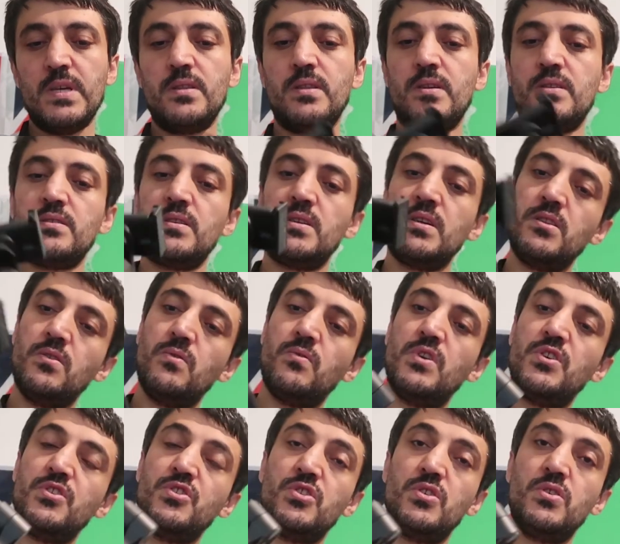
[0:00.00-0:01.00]
There's another
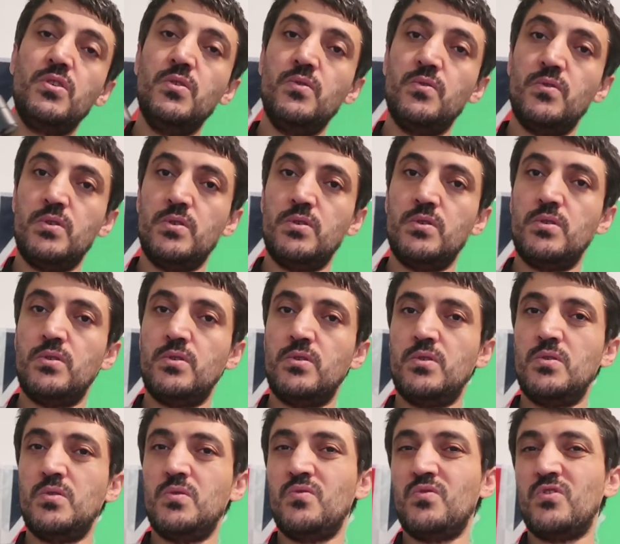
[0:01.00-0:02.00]
version
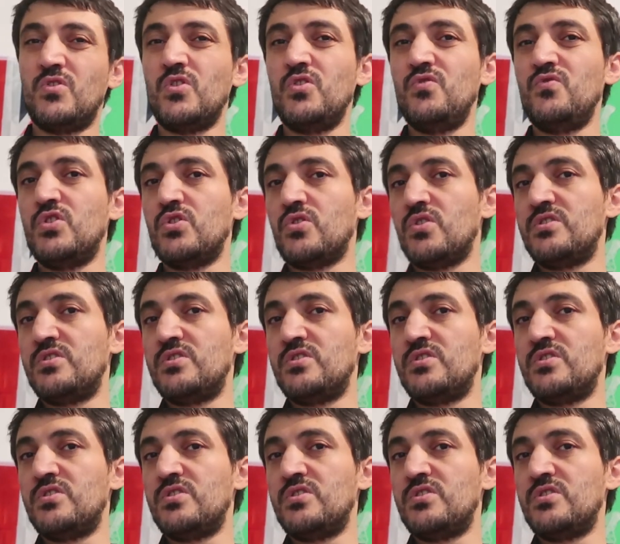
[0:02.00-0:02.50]
which